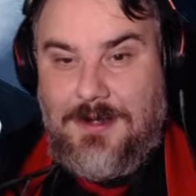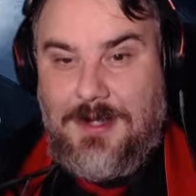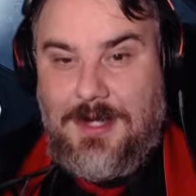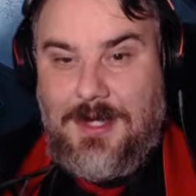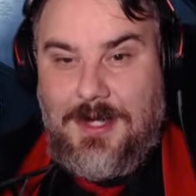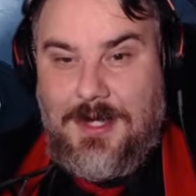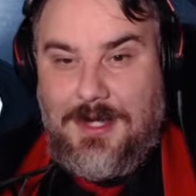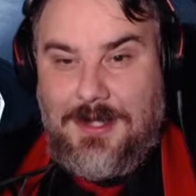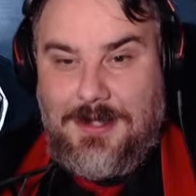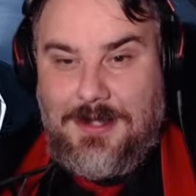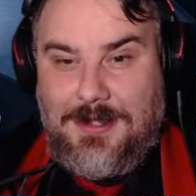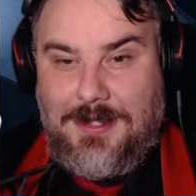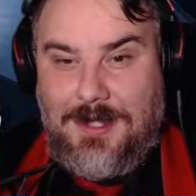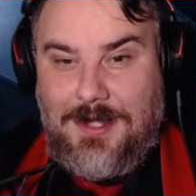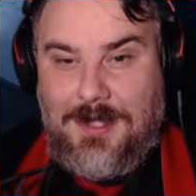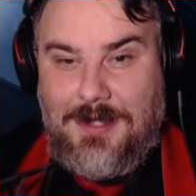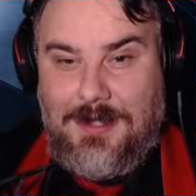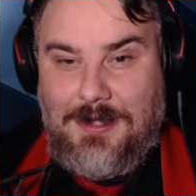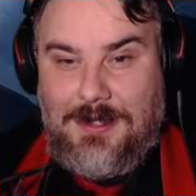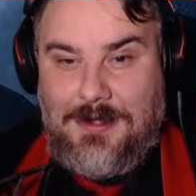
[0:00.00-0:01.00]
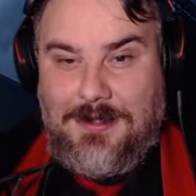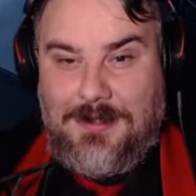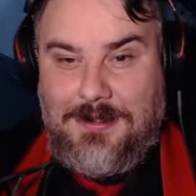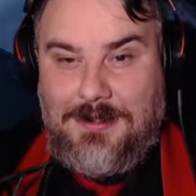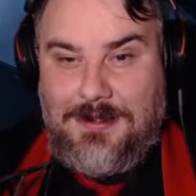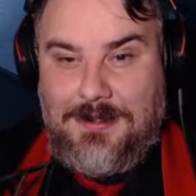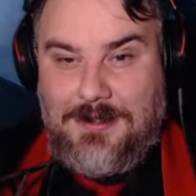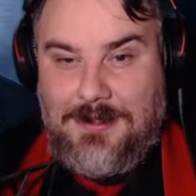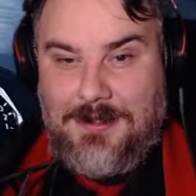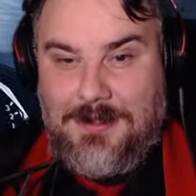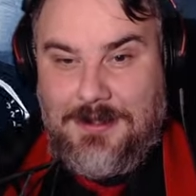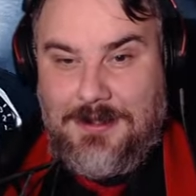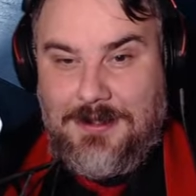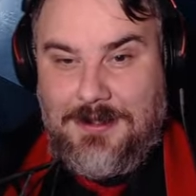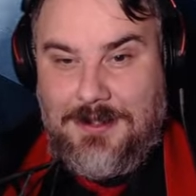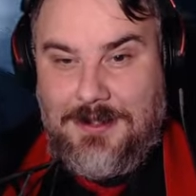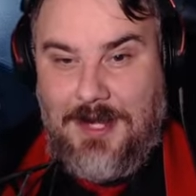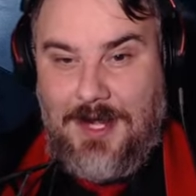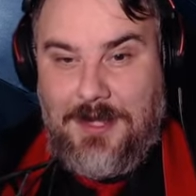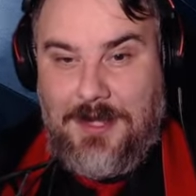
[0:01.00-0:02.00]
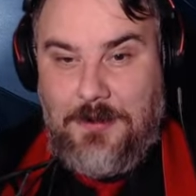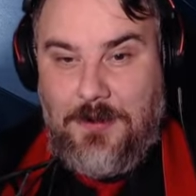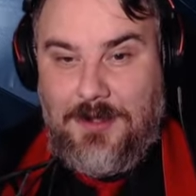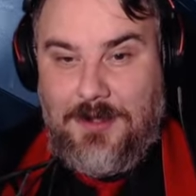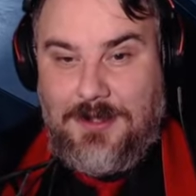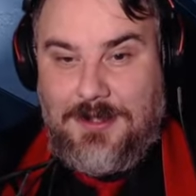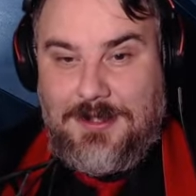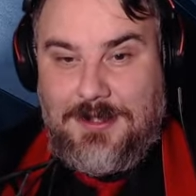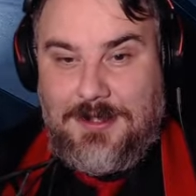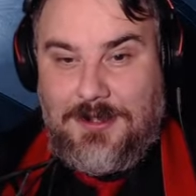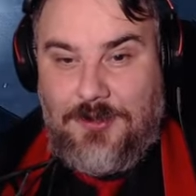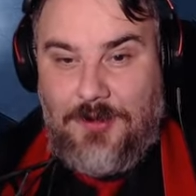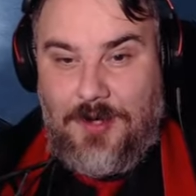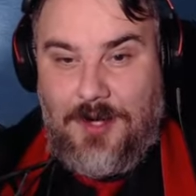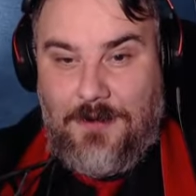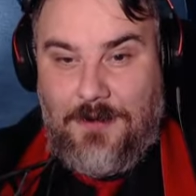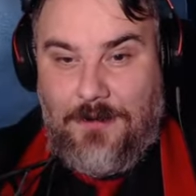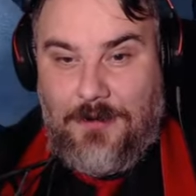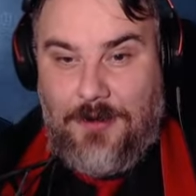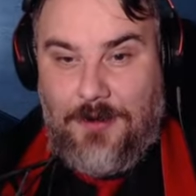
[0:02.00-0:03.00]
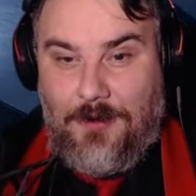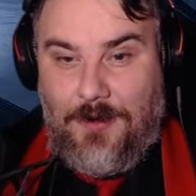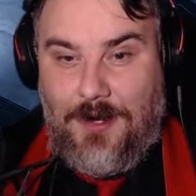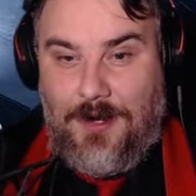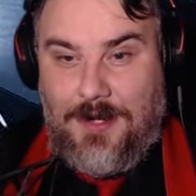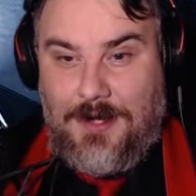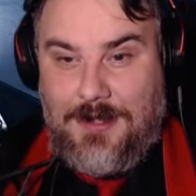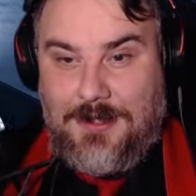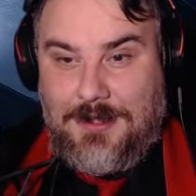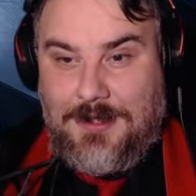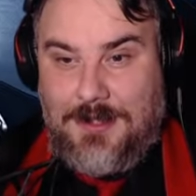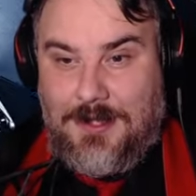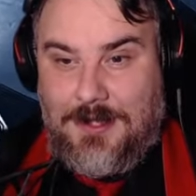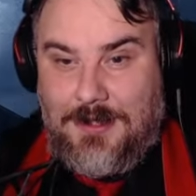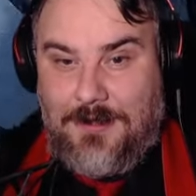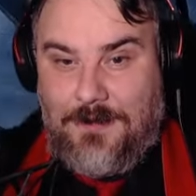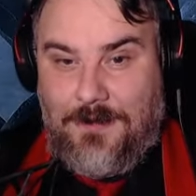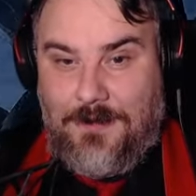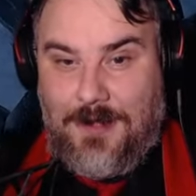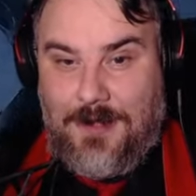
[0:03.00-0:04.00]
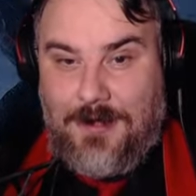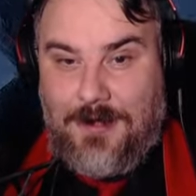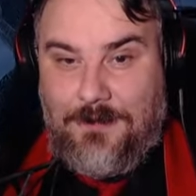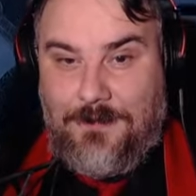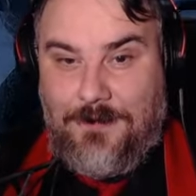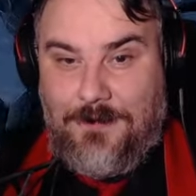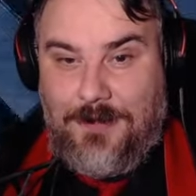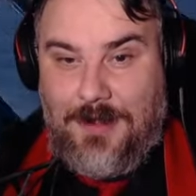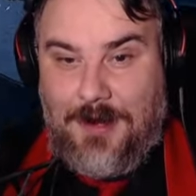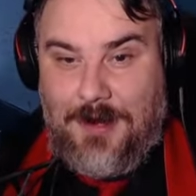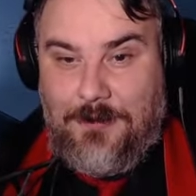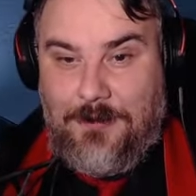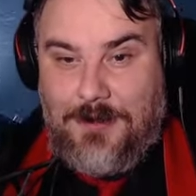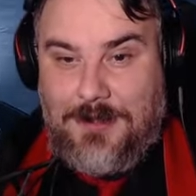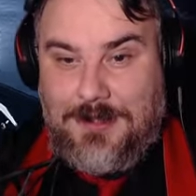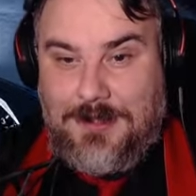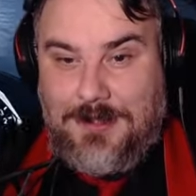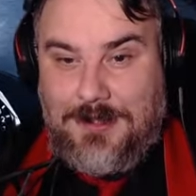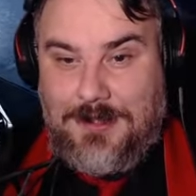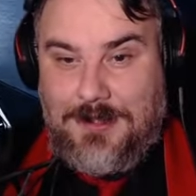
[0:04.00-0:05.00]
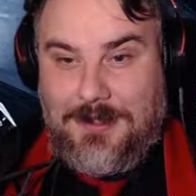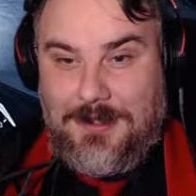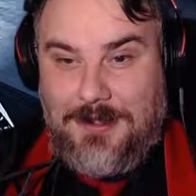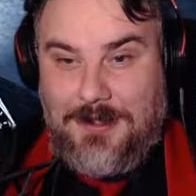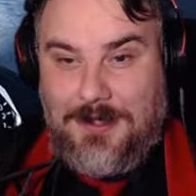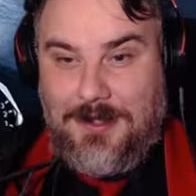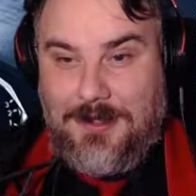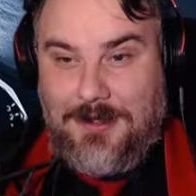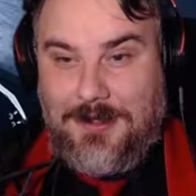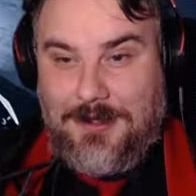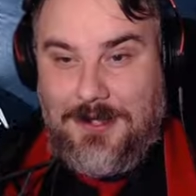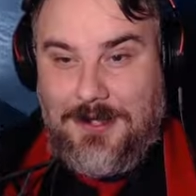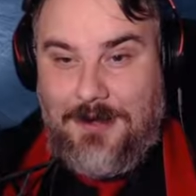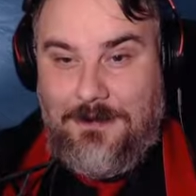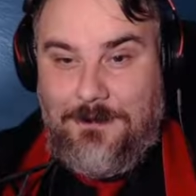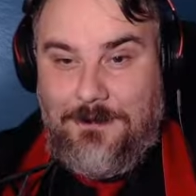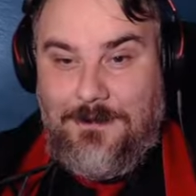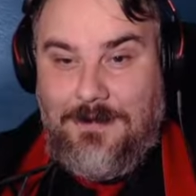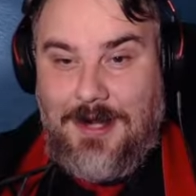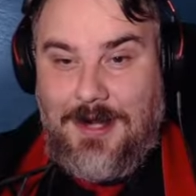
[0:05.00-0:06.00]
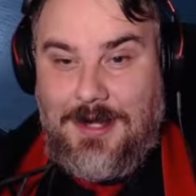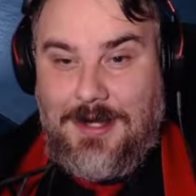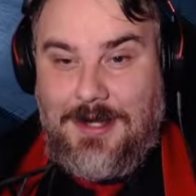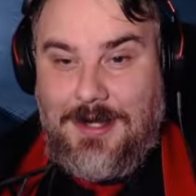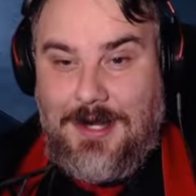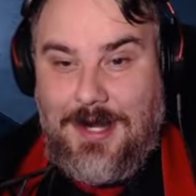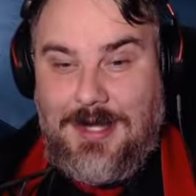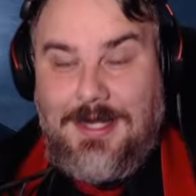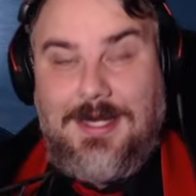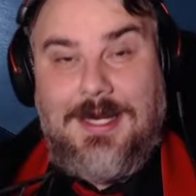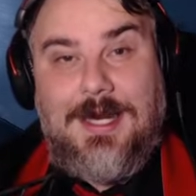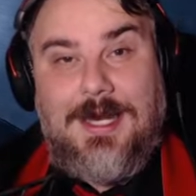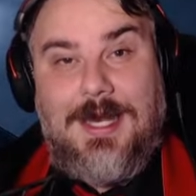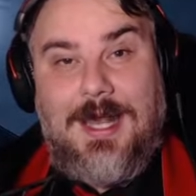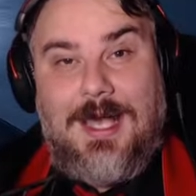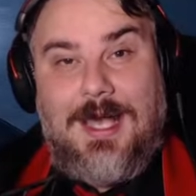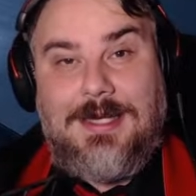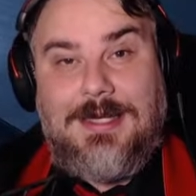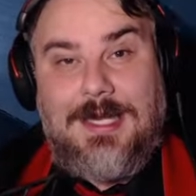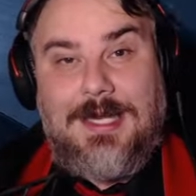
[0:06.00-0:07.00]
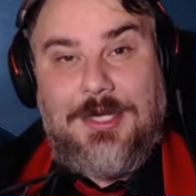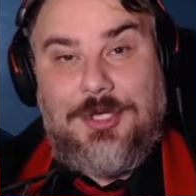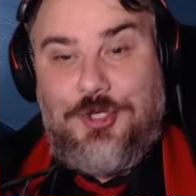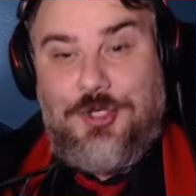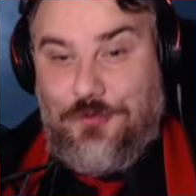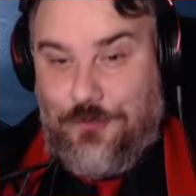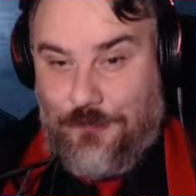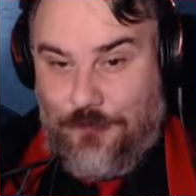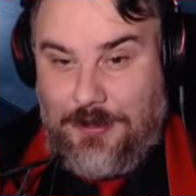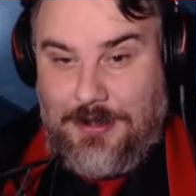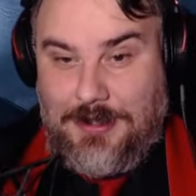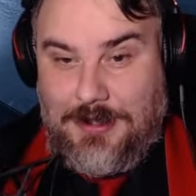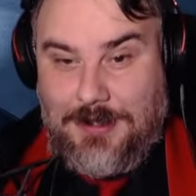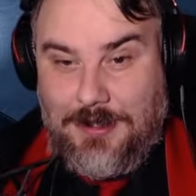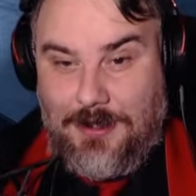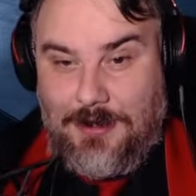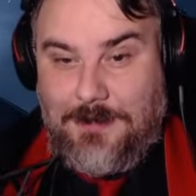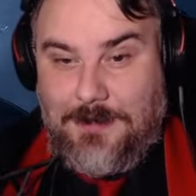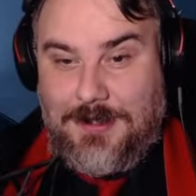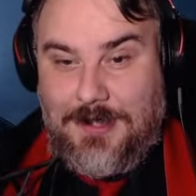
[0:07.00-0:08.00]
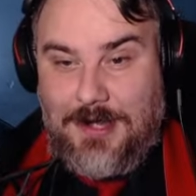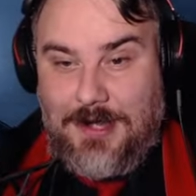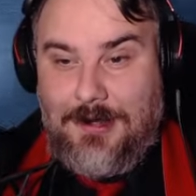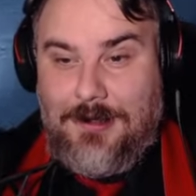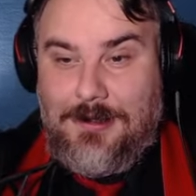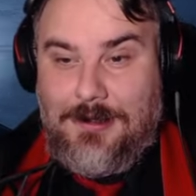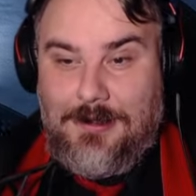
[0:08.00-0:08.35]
And yeah, you want to drive on the right hand side of here for that reason. Because I've landed in that ditch 3 times now.